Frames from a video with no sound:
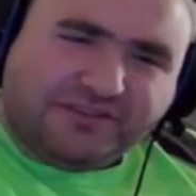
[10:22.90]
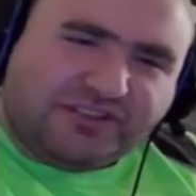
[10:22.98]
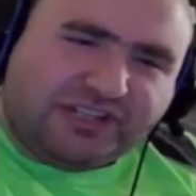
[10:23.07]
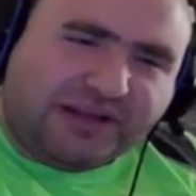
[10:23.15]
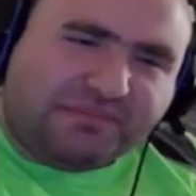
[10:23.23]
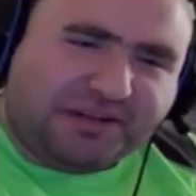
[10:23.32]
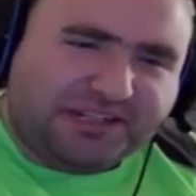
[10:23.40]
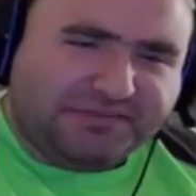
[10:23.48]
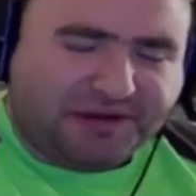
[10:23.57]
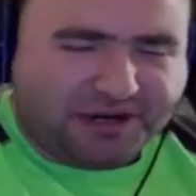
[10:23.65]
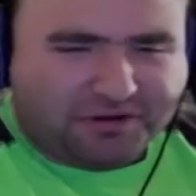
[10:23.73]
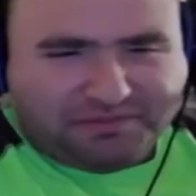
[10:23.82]

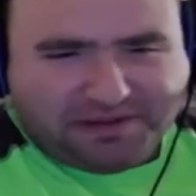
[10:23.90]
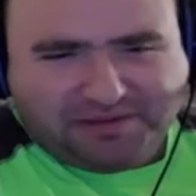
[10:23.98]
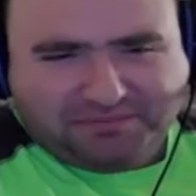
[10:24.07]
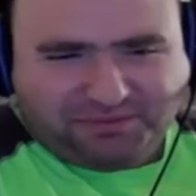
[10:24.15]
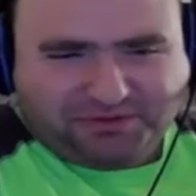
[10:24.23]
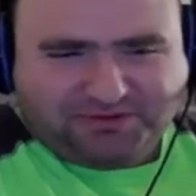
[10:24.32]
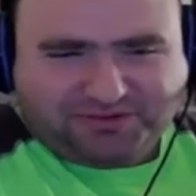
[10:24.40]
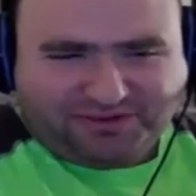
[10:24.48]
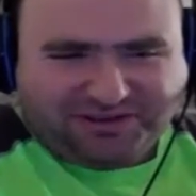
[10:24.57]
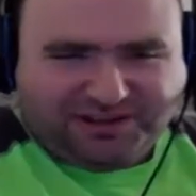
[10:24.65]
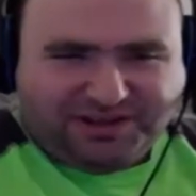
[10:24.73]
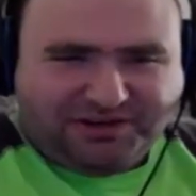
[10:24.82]
Japanese Michael Bay
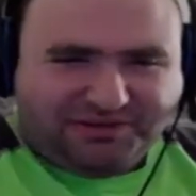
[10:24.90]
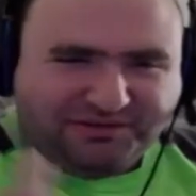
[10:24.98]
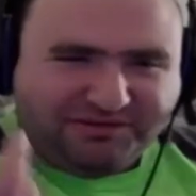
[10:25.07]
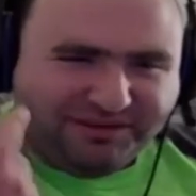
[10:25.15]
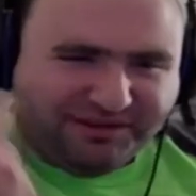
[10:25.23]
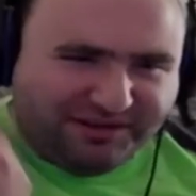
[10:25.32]
producer, hello.